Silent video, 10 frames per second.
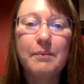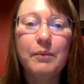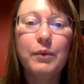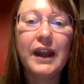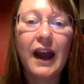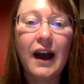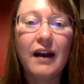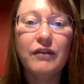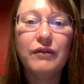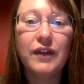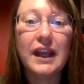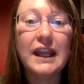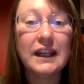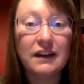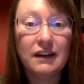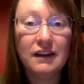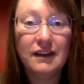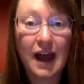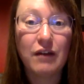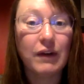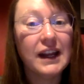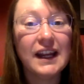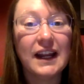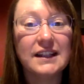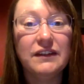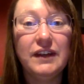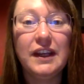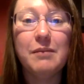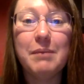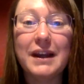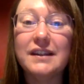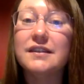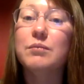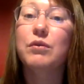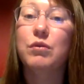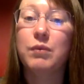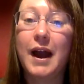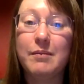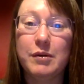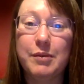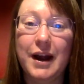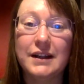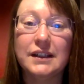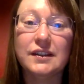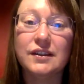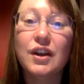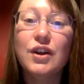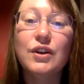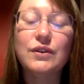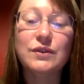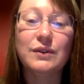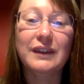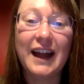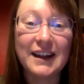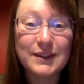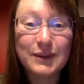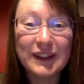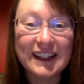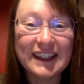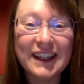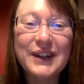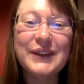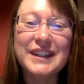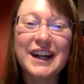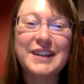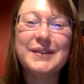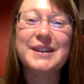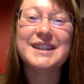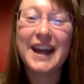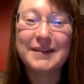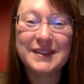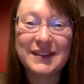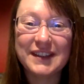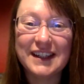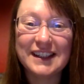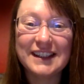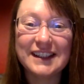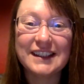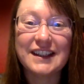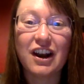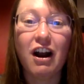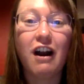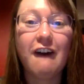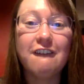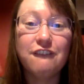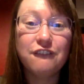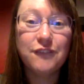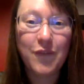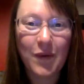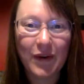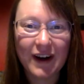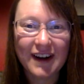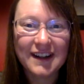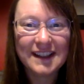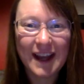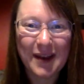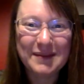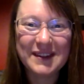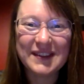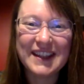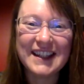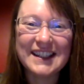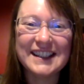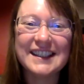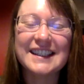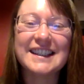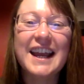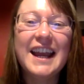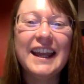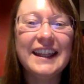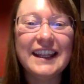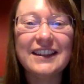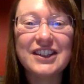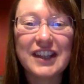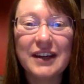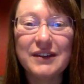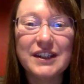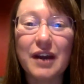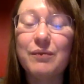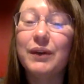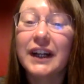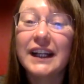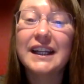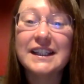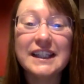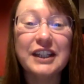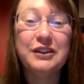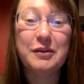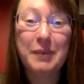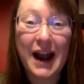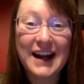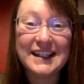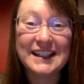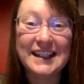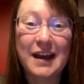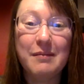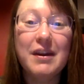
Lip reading: we have in that writing activity embedded some grammar practice. So last week, we talked about types of sentences. There are 4 types of sentences in the English language, and we're going to continue to practice them.